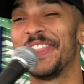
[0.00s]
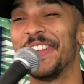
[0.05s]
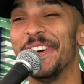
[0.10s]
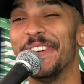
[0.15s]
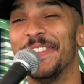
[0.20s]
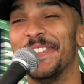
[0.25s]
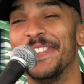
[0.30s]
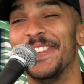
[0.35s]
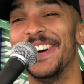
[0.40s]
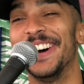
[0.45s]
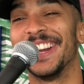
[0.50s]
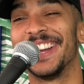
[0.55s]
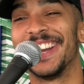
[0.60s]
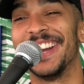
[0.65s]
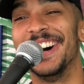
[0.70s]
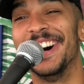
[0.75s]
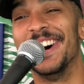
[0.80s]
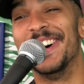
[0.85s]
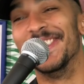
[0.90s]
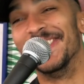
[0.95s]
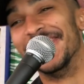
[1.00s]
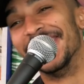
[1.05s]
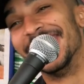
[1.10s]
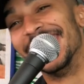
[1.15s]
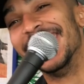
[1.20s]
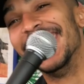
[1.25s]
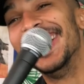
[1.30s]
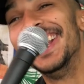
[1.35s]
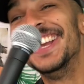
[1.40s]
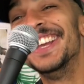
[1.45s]
the fuck up.
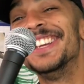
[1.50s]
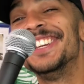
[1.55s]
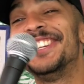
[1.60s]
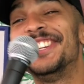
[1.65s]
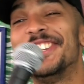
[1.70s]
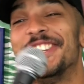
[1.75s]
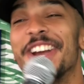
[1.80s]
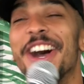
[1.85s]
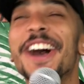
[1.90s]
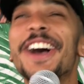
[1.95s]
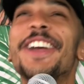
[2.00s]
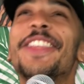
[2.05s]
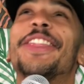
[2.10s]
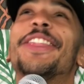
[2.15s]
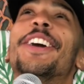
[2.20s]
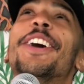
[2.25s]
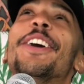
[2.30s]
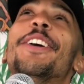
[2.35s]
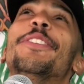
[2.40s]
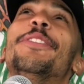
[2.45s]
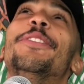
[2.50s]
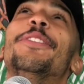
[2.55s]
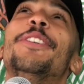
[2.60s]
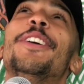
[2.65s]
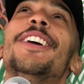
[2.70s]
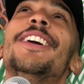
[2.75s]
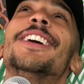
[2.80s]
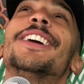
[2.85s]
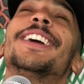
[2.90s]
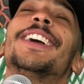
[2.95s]
when life shut when life
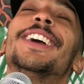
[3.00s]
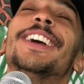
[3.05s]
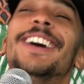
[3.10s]
fuck